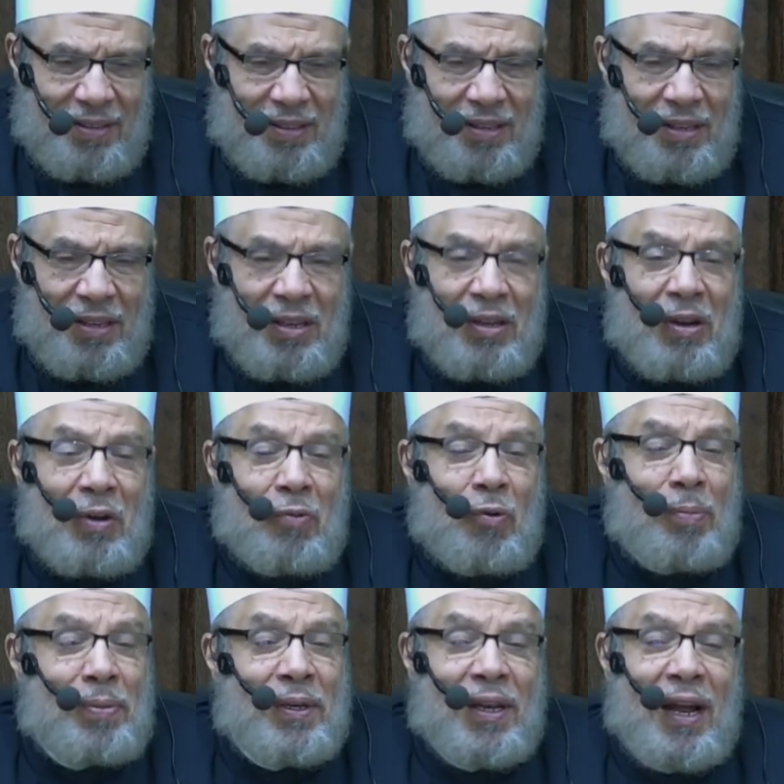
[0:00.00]
from the
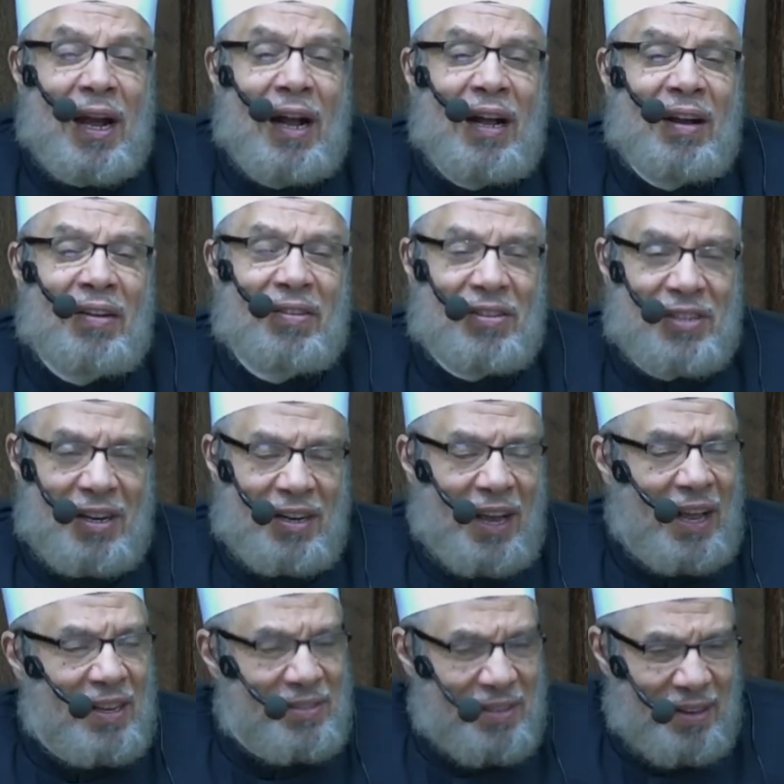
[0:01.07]
toughest times
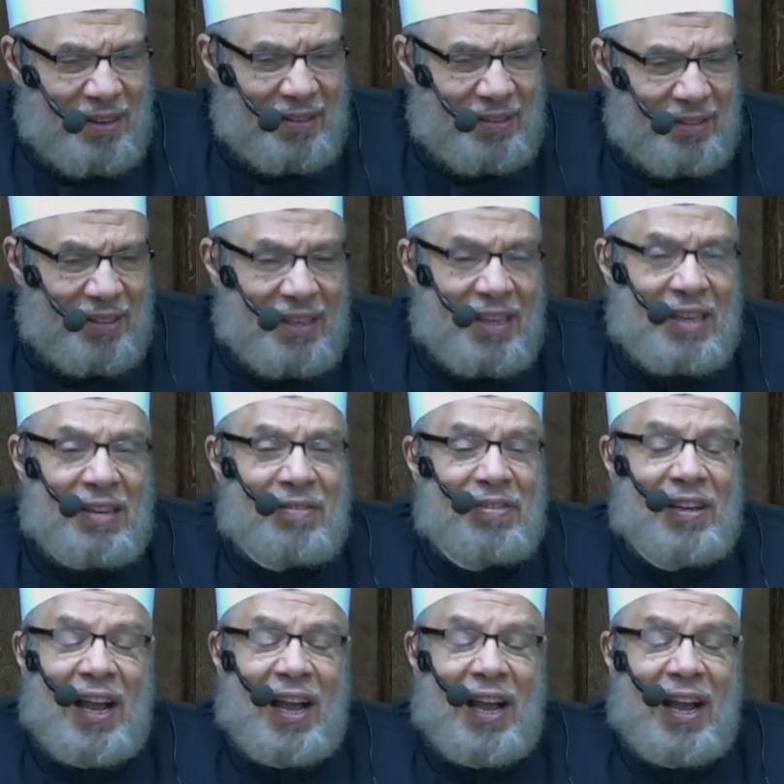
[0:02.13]
a most difficult